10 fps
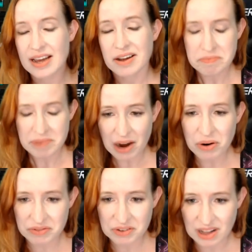However, a
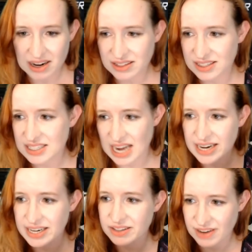lot of the design and the
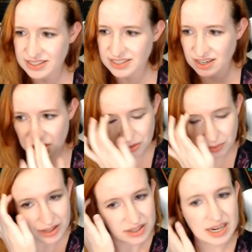fact Doctor Who brought
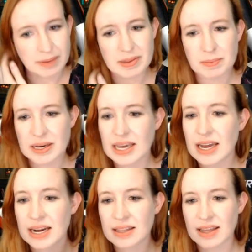this up at the beginning
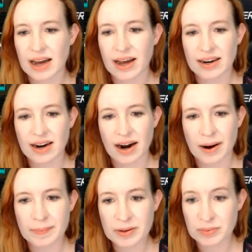that it
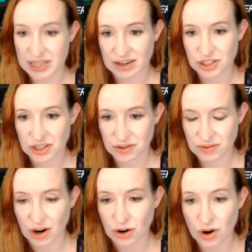was actually a
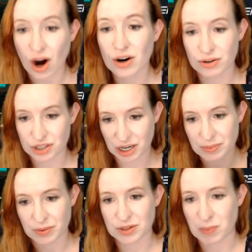cargo ship that was
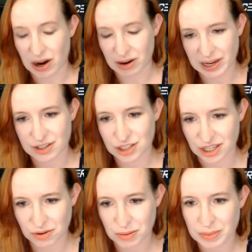bought by the Judd
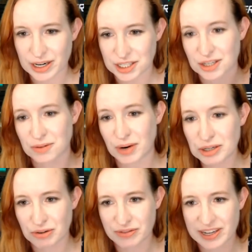Corporation and
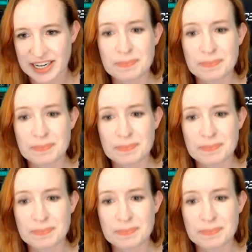retrofitted,